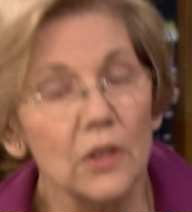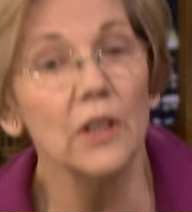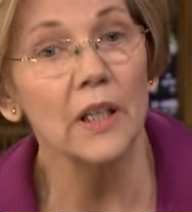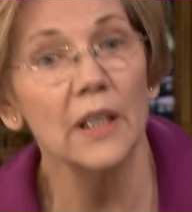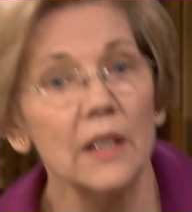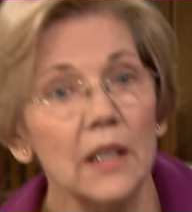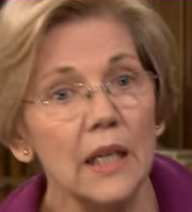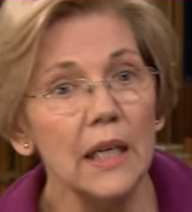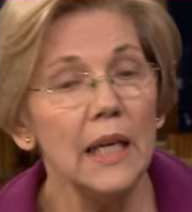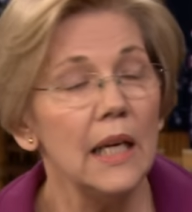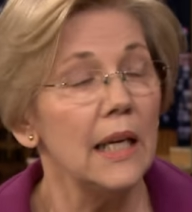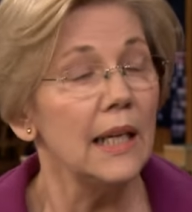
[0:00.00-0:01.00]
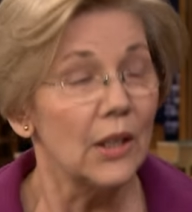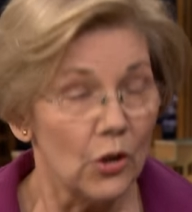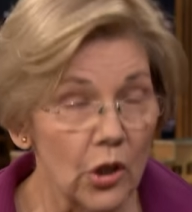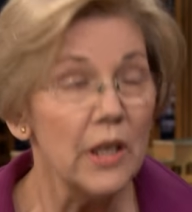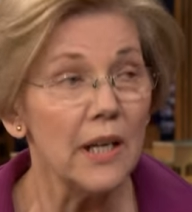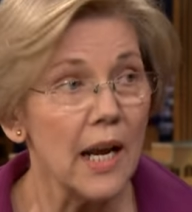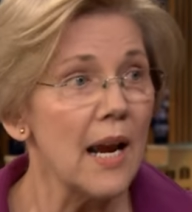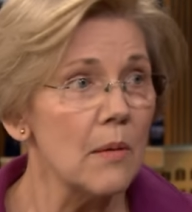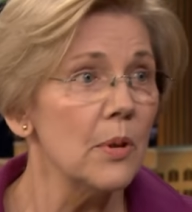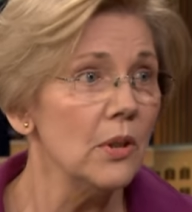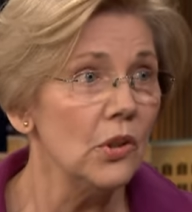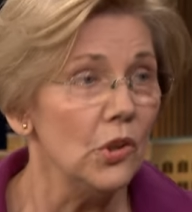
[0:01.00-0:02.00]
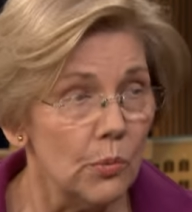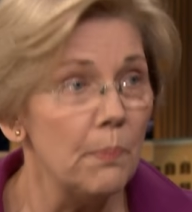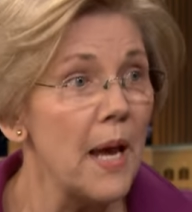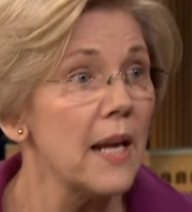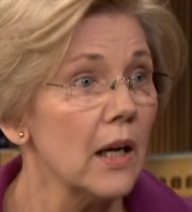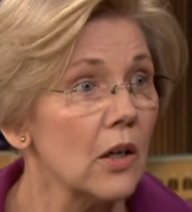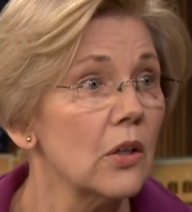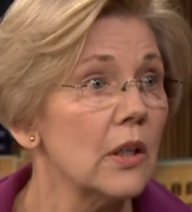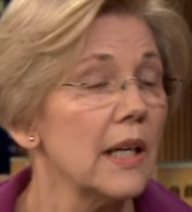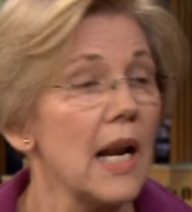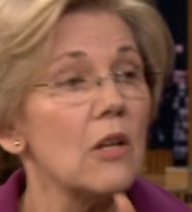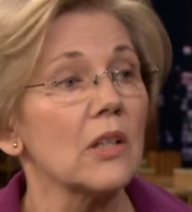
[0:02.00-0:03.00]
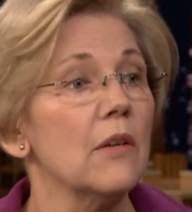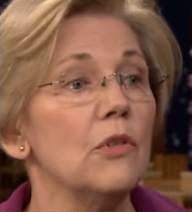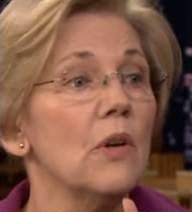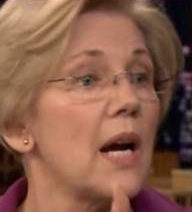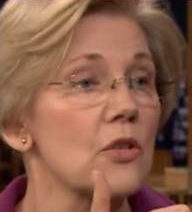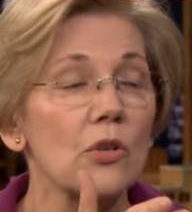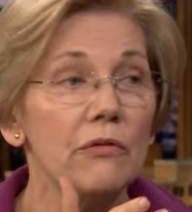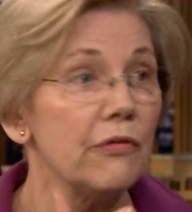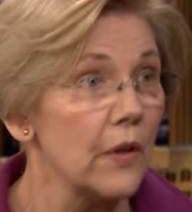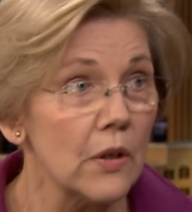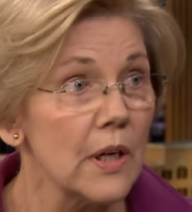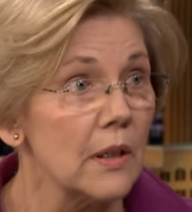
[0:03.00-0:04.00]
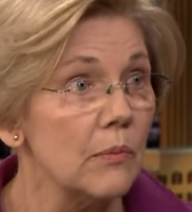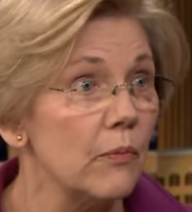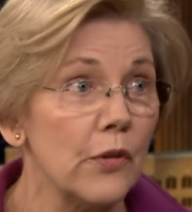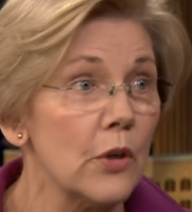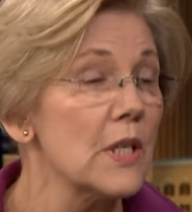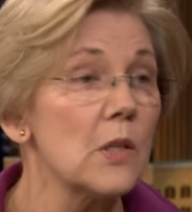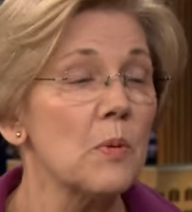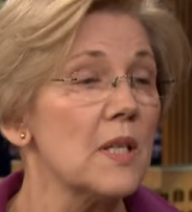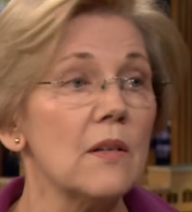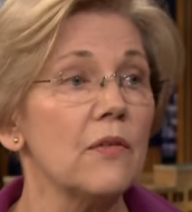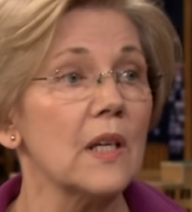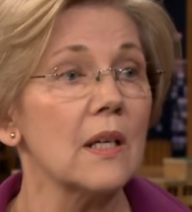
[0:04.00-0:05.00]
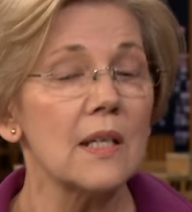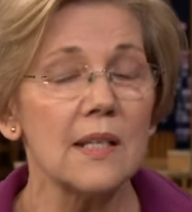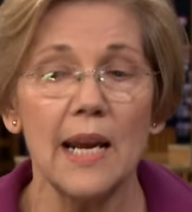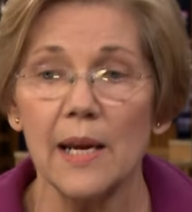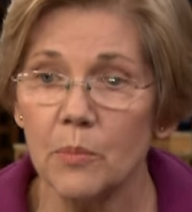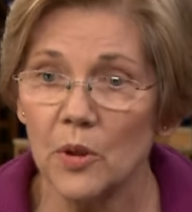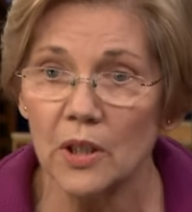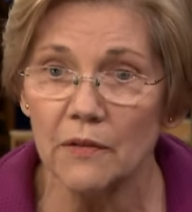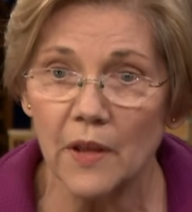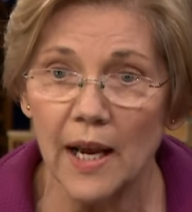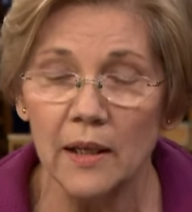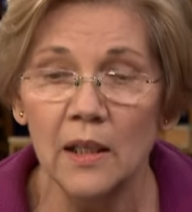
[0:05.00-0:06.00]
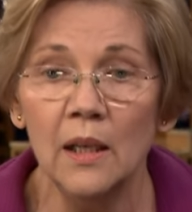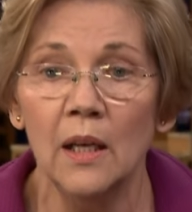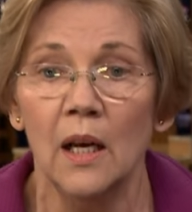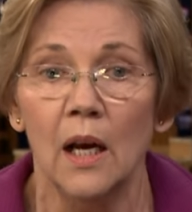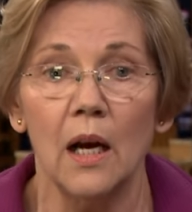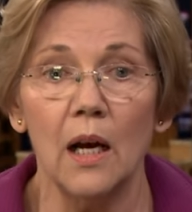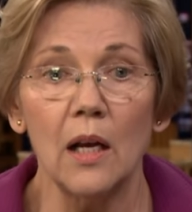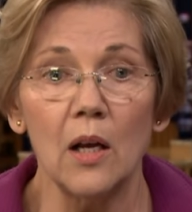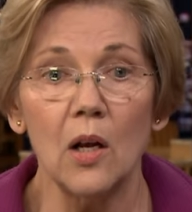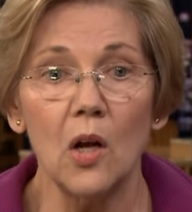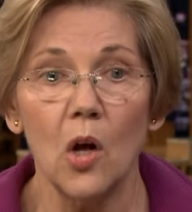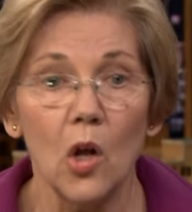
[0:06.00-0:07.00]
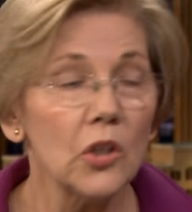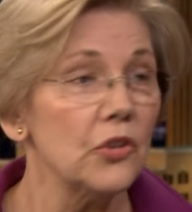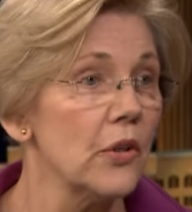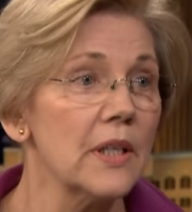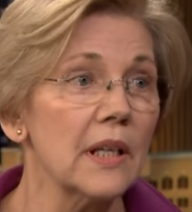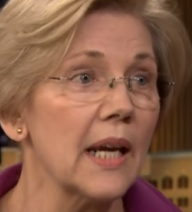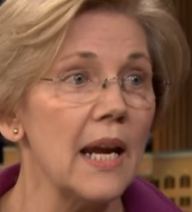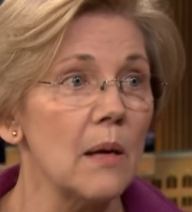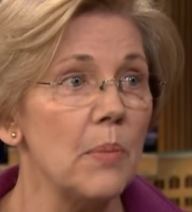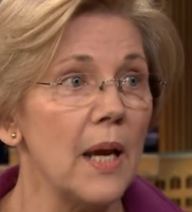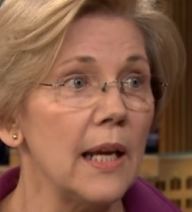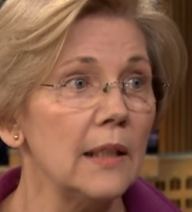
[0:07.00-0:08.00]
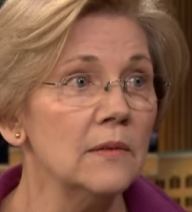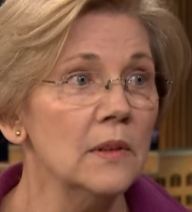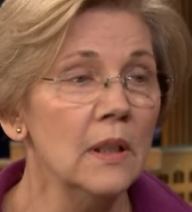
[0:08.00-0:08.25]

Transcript: look, could it happen? You bet it could. And I'll give you actually a very very specific example of that. Uh, all during the campaign,